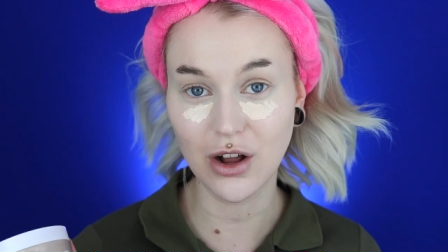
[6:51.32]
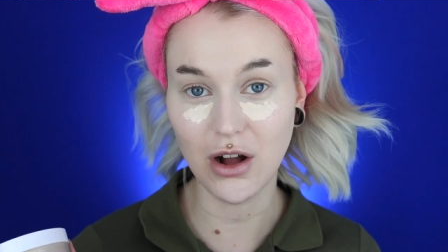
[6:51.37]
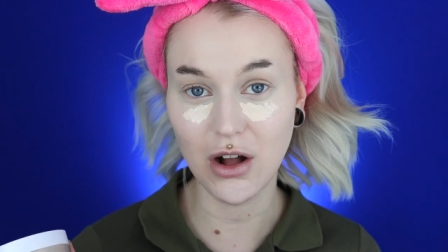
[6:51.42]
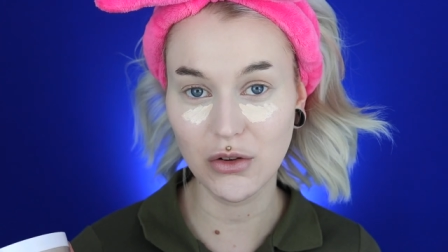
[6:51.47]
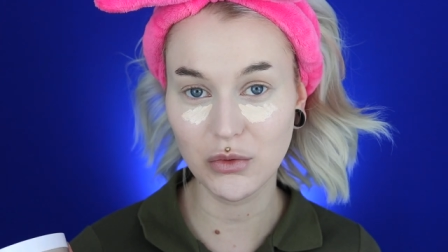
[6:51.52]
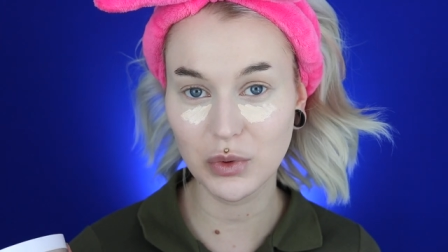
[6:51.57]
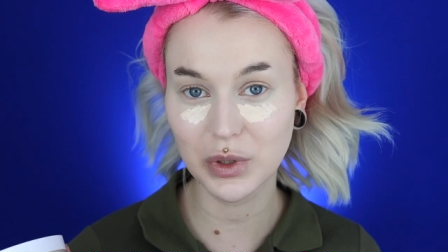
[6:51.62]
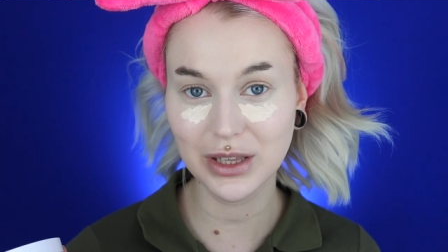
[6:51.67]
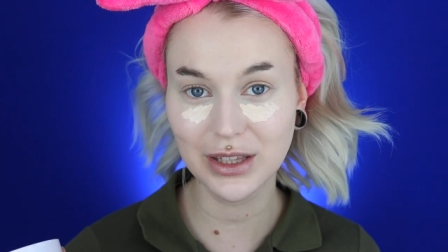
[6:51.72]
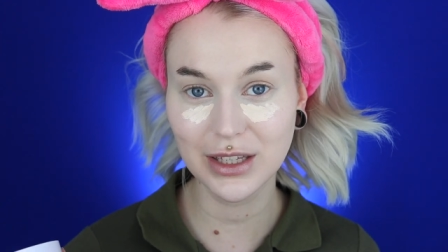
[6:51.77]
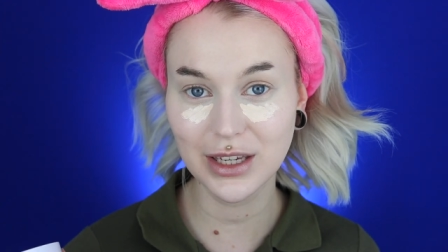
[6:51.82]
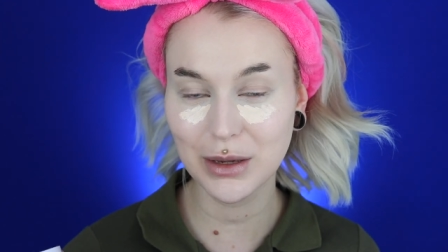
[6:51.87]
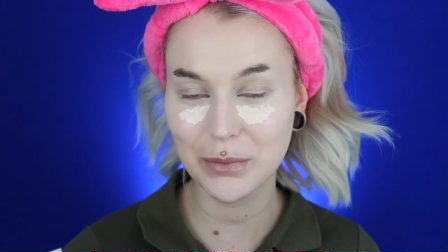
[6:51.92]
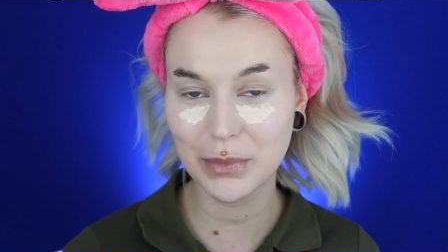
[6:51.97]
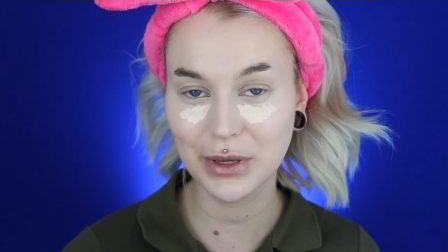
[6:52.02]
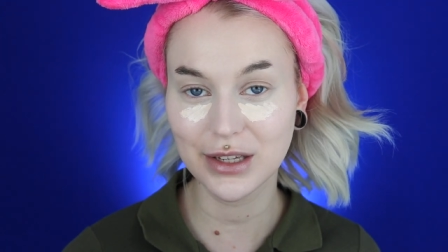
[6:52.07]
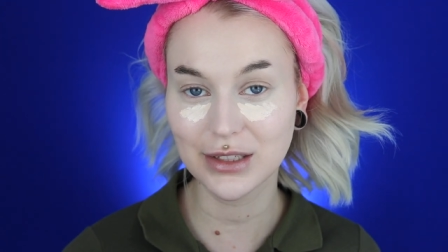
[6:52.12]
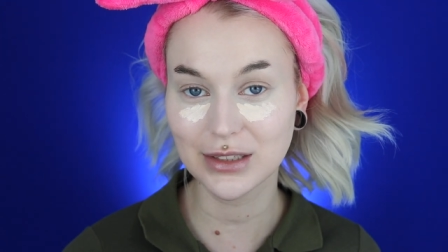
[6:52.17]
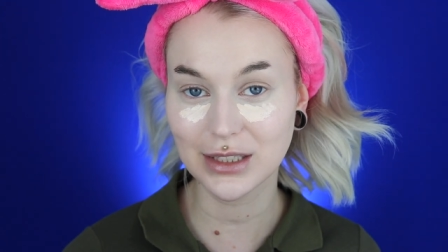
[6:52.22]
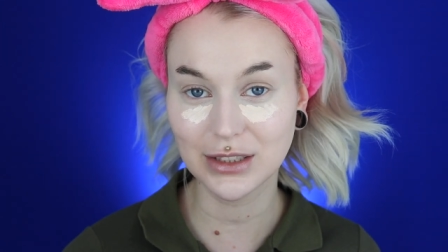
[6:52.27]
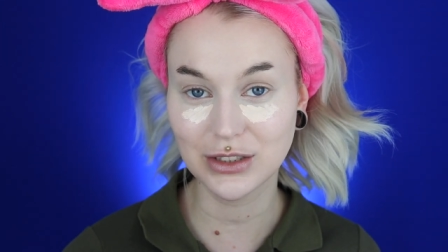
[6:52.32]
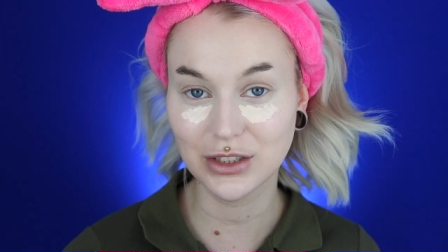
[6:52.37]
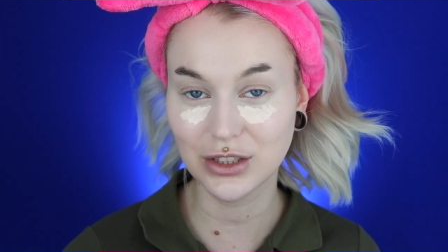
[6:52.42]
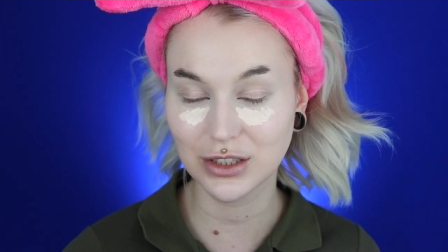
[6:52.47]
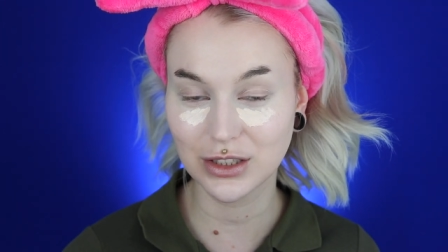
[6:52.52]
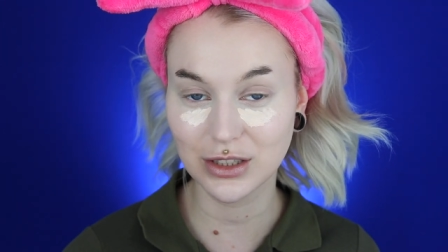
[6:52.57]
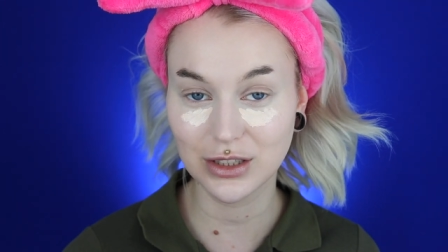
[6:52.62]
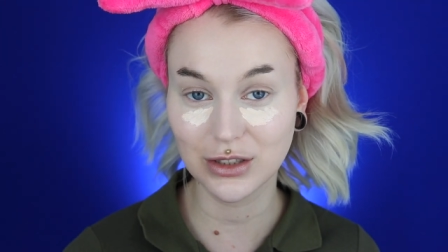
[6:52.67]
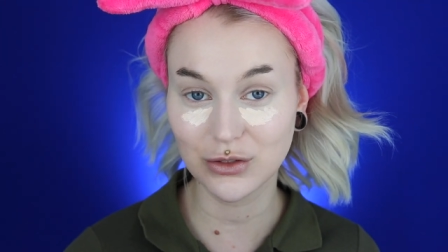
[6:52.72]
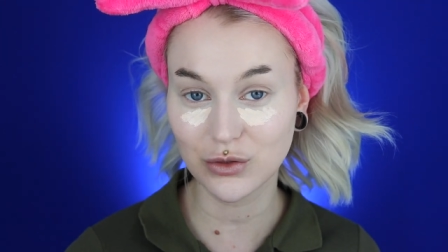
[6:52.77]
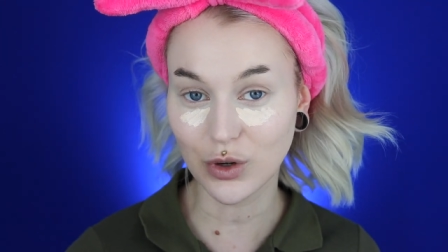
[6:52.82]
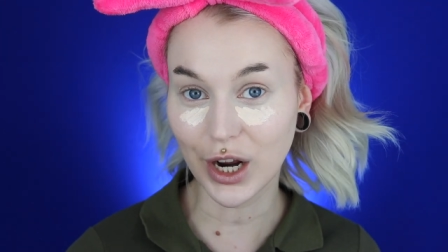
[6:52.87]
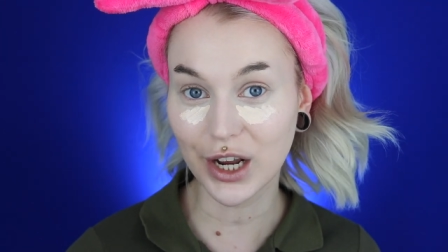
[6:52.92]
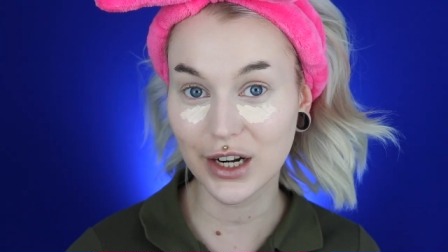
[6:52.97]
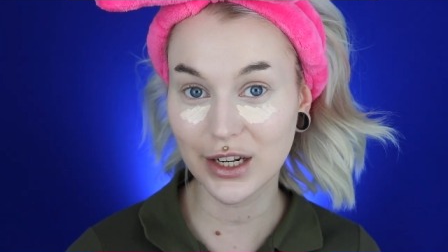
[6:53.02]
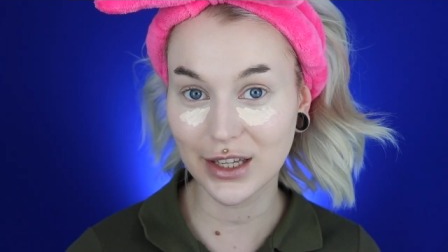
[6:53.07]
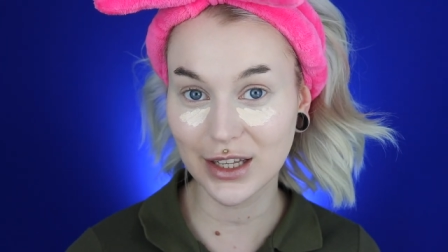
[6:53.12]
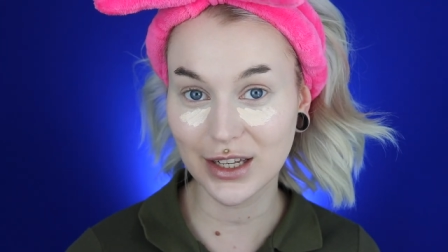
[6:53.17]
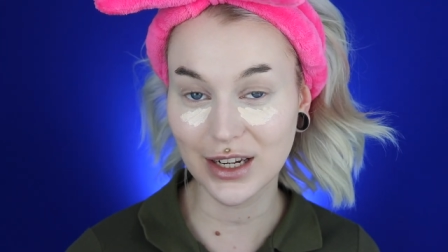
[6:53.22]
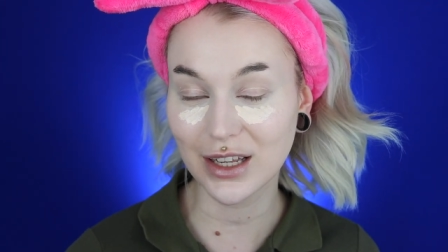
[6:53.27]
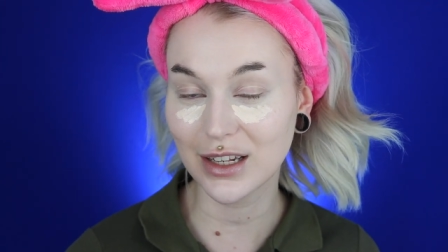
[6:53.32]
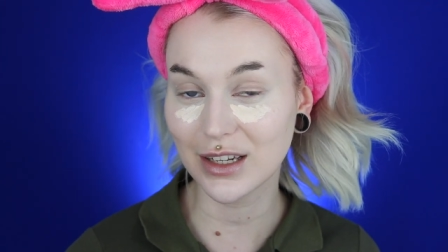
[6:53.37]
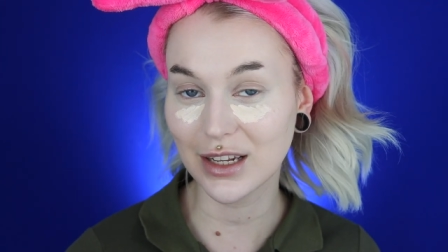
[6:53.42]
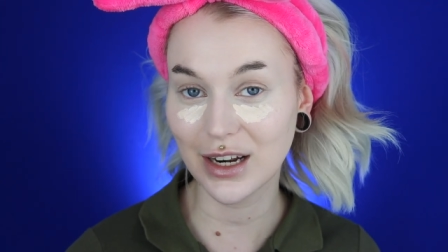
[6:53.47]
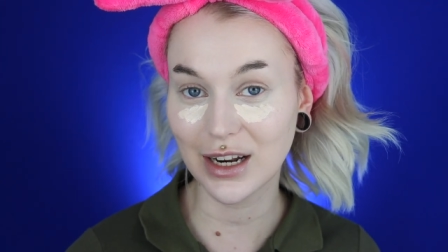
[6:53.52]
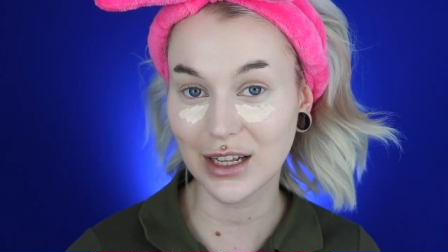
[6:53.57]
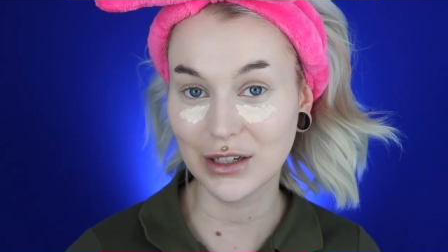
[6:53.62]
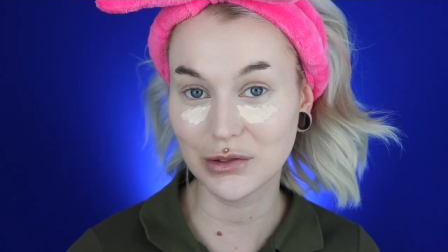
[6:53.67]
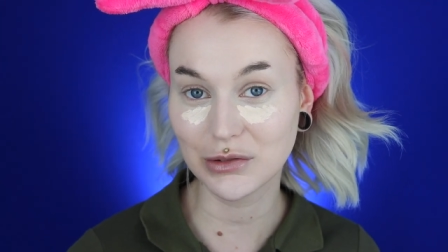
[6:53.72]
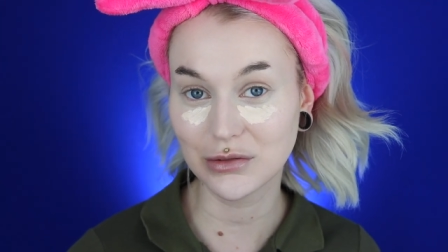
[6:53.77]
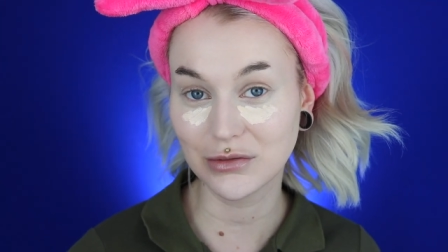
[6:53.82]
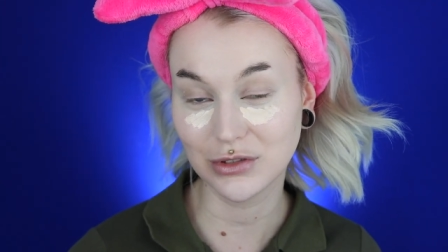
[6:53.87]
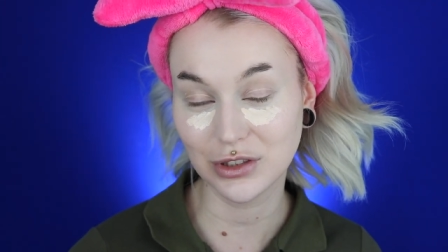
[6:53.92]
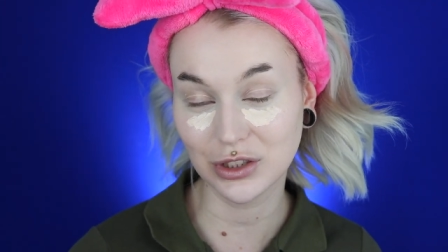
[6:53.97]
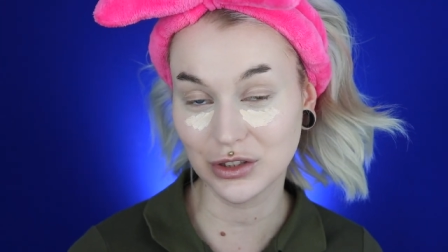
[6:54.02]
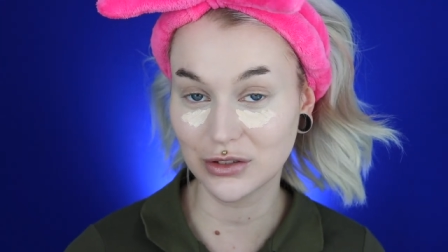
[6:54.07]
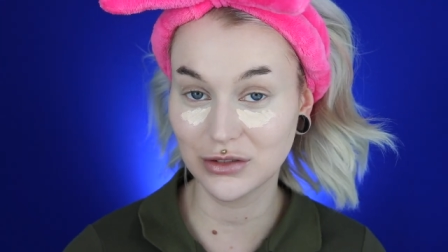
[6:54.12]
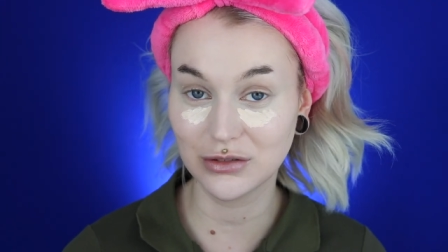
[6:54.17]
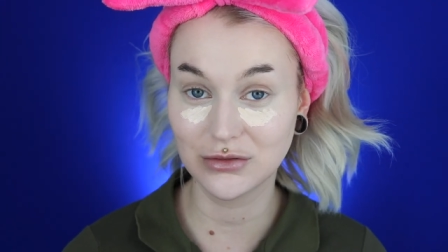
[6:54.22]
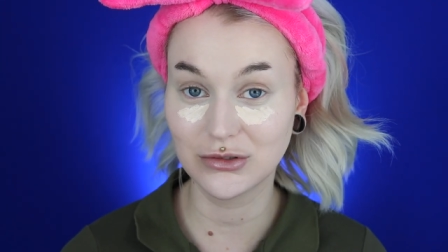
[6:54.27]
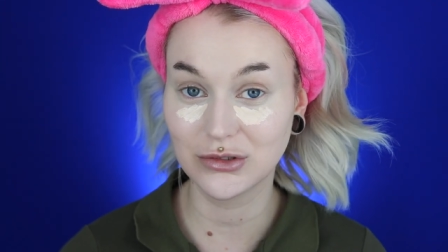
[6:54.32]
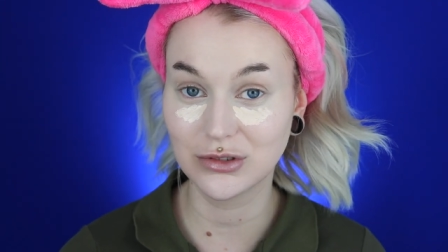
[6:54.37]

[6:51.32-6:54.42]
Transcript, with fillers: all, really, because I just tried it and then I just